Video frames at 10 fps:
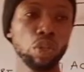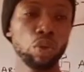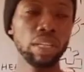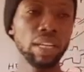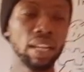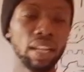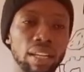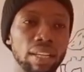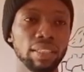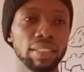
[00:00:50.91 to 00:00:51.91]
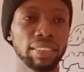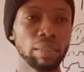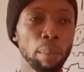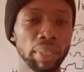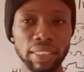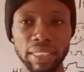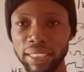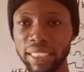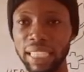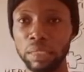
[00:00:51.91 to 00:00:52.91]
Okay, the
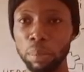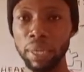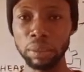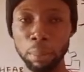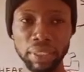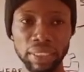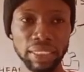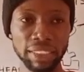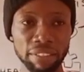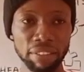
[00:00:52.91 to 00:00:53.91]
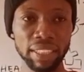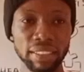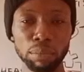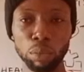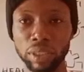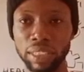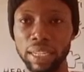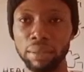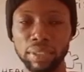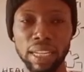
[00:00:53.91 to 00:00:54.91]
sympathetic and the parasympathetic effects most
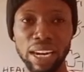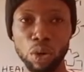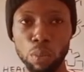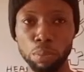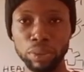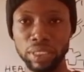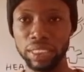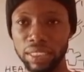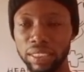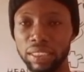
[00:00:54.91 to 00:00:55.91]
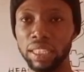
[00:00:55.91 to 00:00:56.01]
times are opposite